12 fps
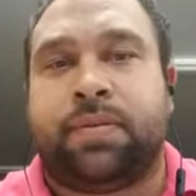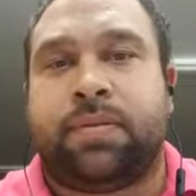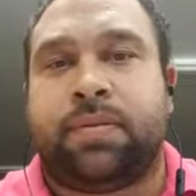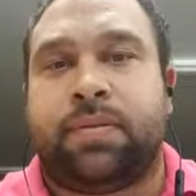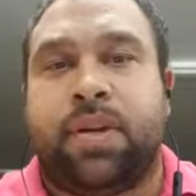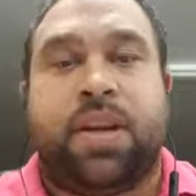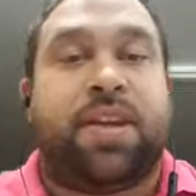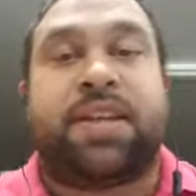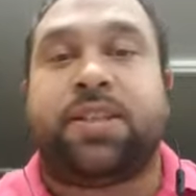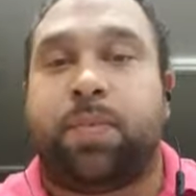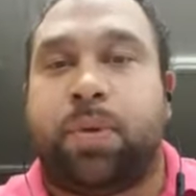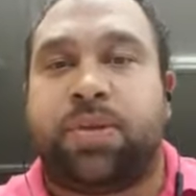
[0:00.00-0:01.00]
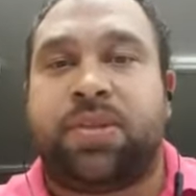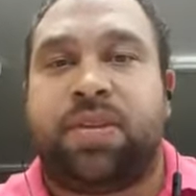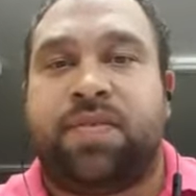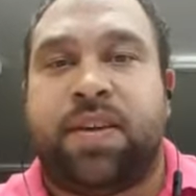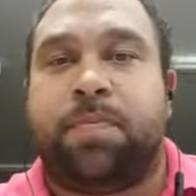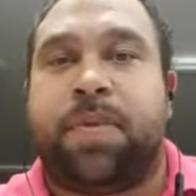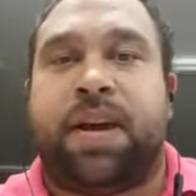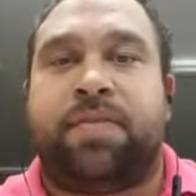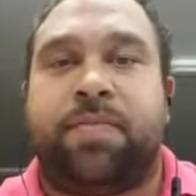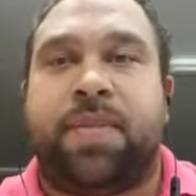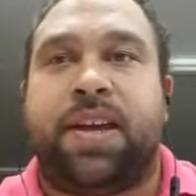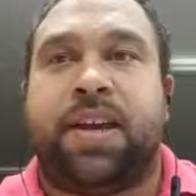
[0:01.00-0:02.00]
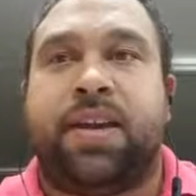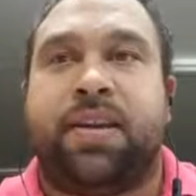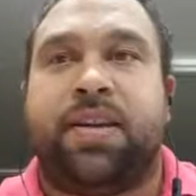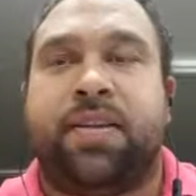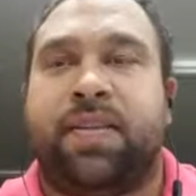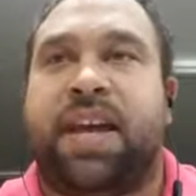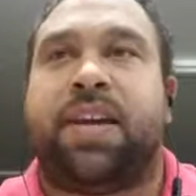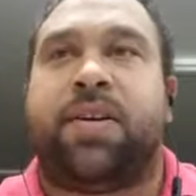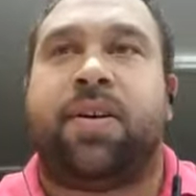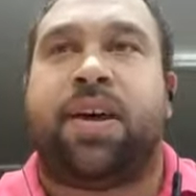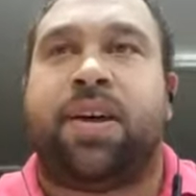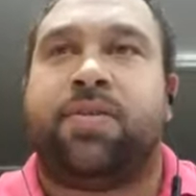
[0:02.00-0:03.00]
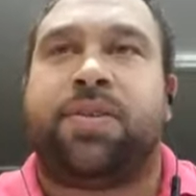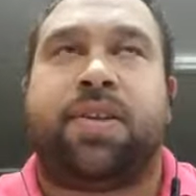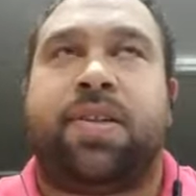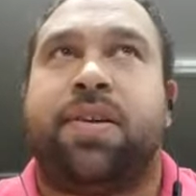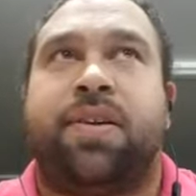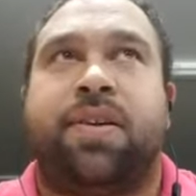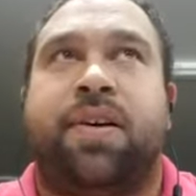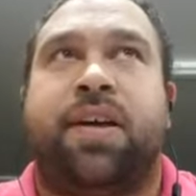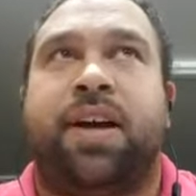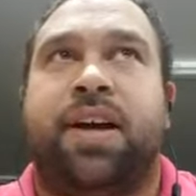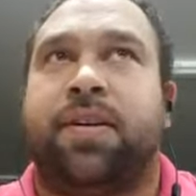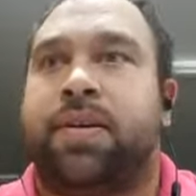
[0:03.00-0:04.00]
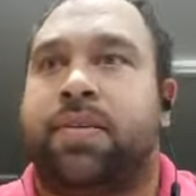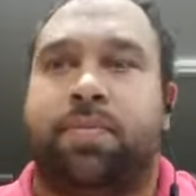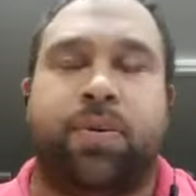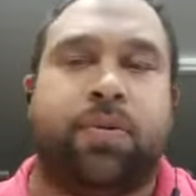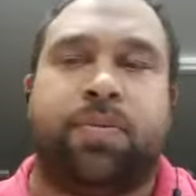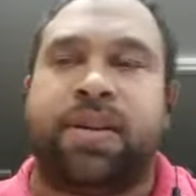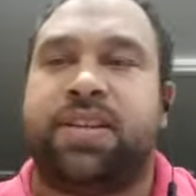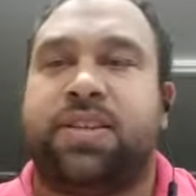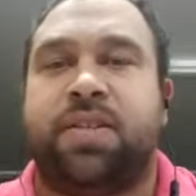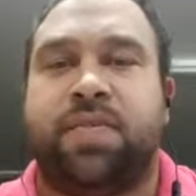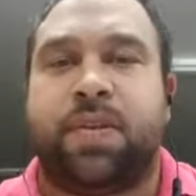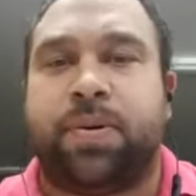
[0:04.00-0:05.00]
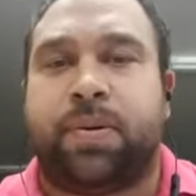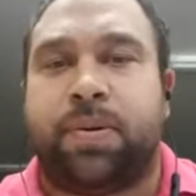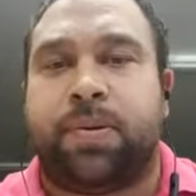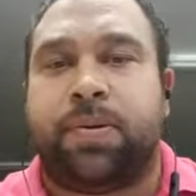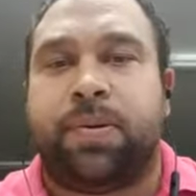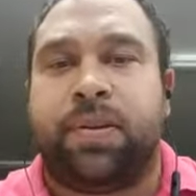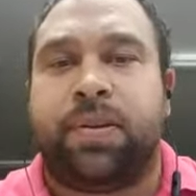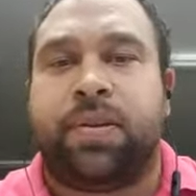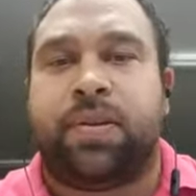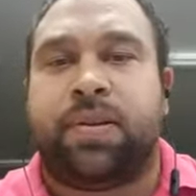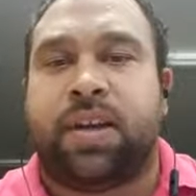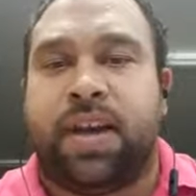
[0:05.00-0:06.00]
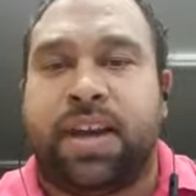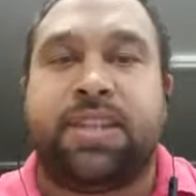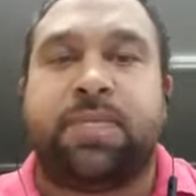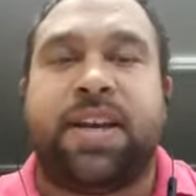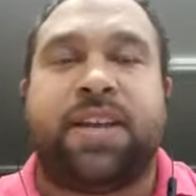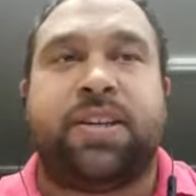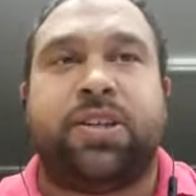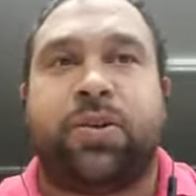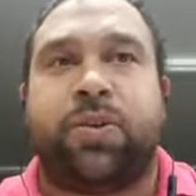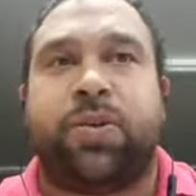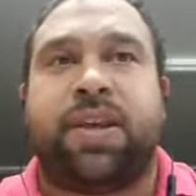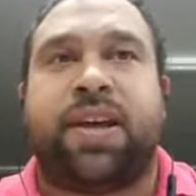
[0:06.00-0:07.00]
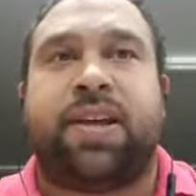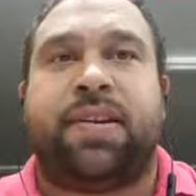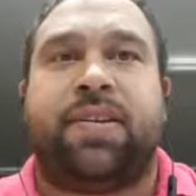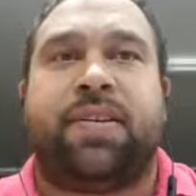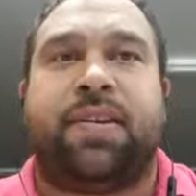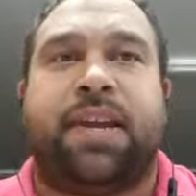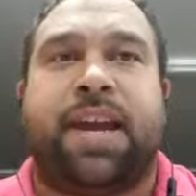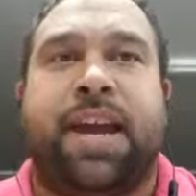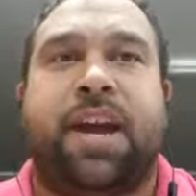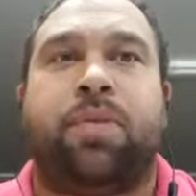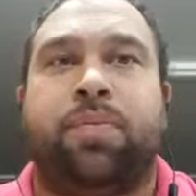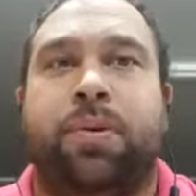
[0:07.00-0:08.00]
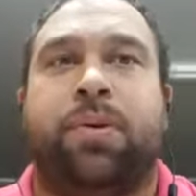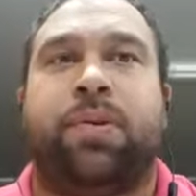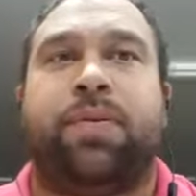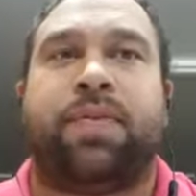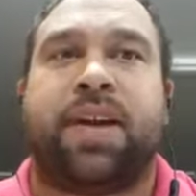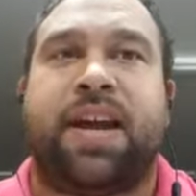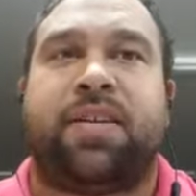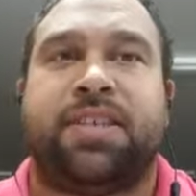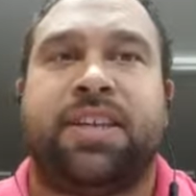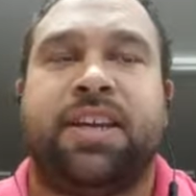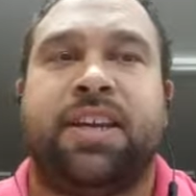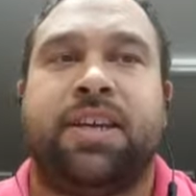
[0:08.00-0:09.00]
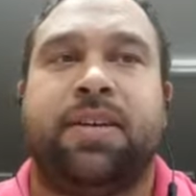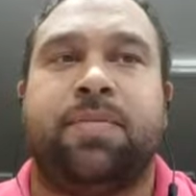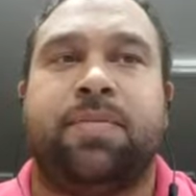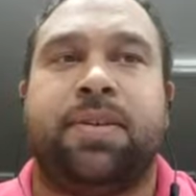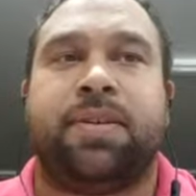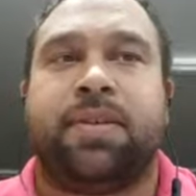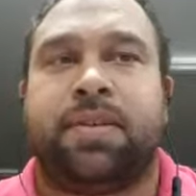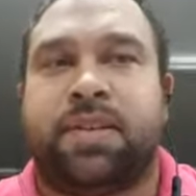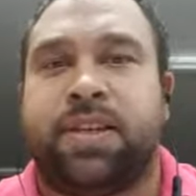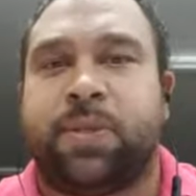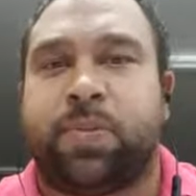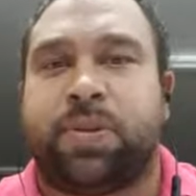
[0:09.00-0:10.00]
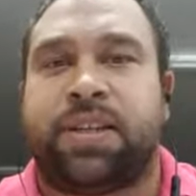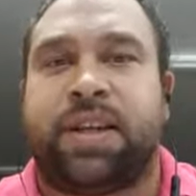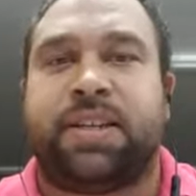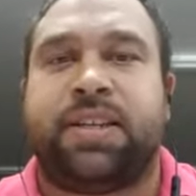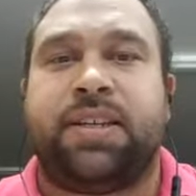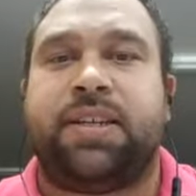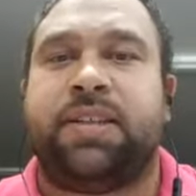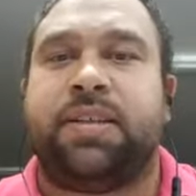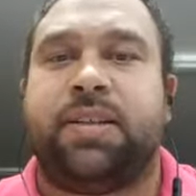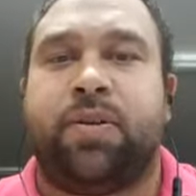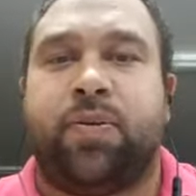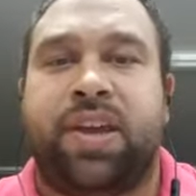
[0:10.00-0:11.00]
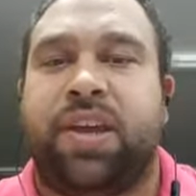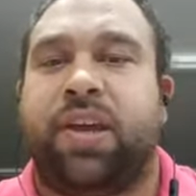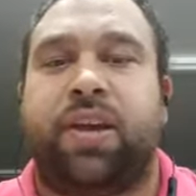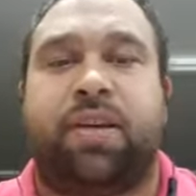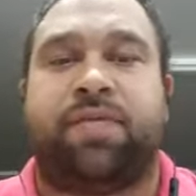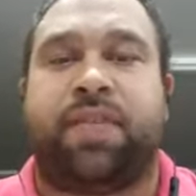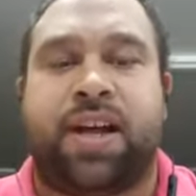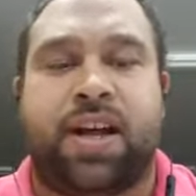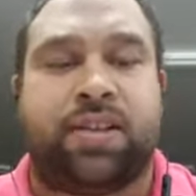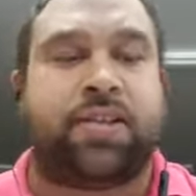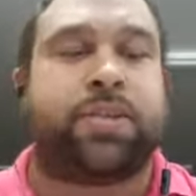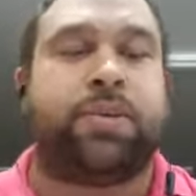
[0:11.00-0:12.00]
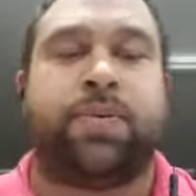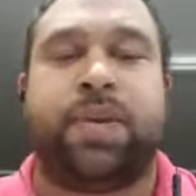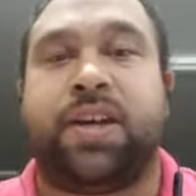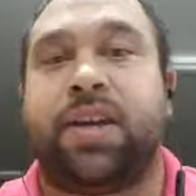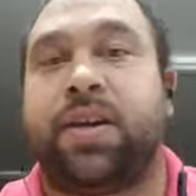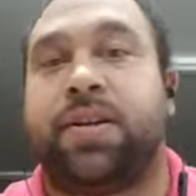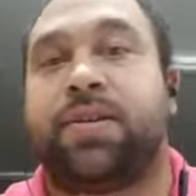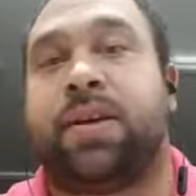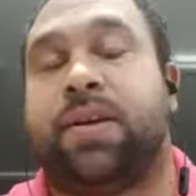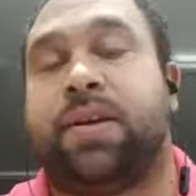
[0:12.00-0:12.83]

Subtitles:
You know, that's a positive impact for me. That guy who's a 3rd guy, boom, he's over the ball. He's making sure that our ball for our team is protected. We can go fast or we can go slow.